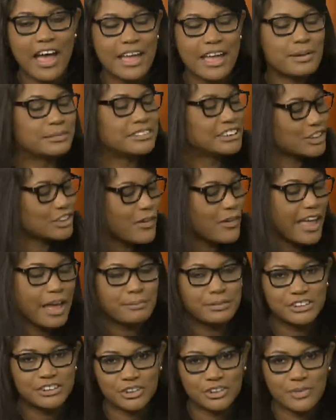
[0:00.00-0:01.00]
I am so
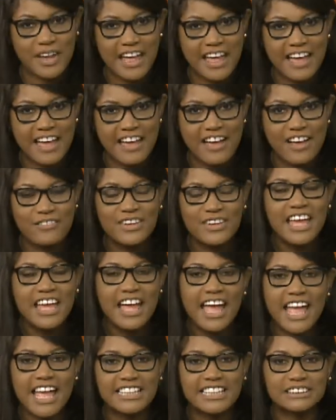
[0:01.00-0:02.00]
happy to have
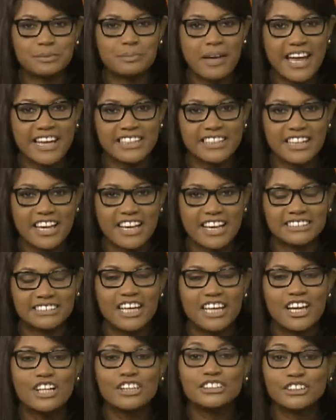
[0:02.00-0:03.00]
as my guest
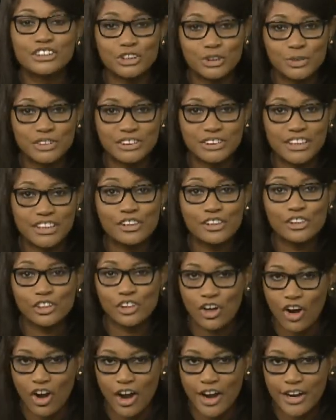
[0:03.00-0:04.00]
Susan
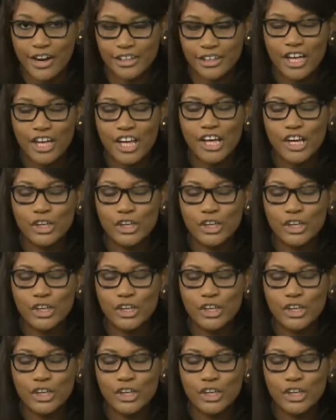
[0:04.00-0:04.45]
Clark,